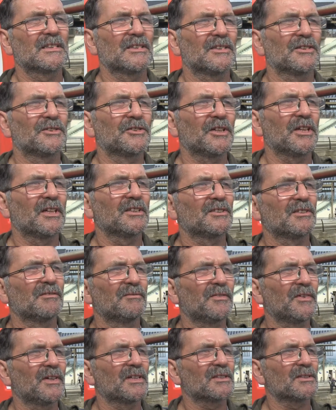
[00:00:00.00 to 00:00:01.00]
it the
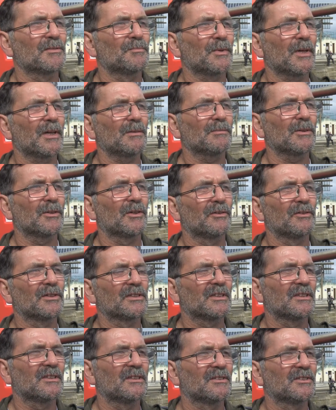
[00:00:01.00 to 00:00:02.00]
changing face of people, or
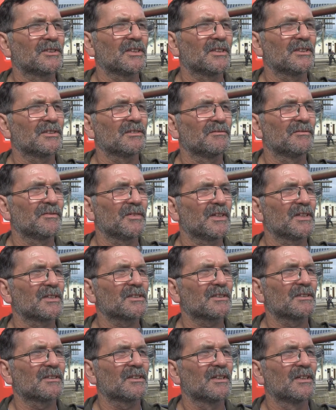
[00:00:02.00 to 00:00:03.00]
is it the changing
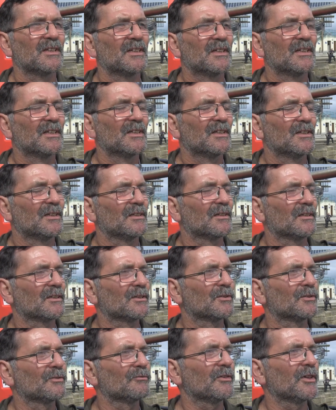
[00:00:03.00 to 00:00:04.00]
face of the
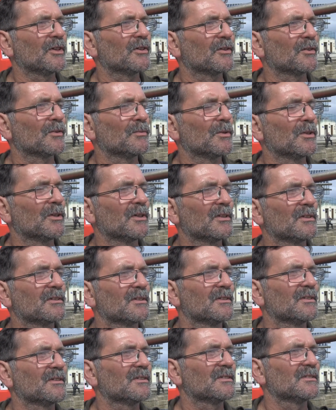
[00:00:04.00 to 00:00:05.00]
country or the
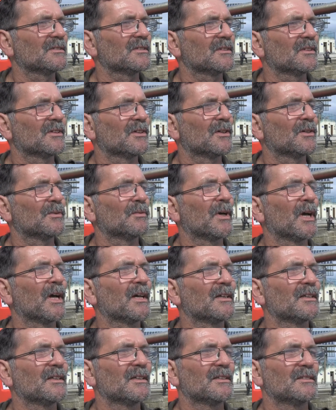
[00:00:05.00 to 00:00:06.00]
world, you know,
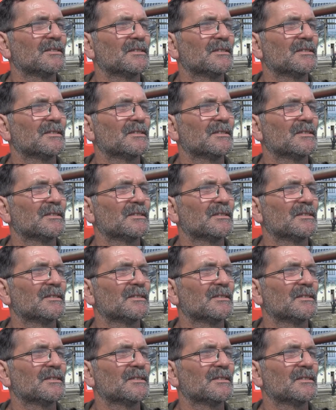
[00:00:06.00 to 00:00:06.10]
where...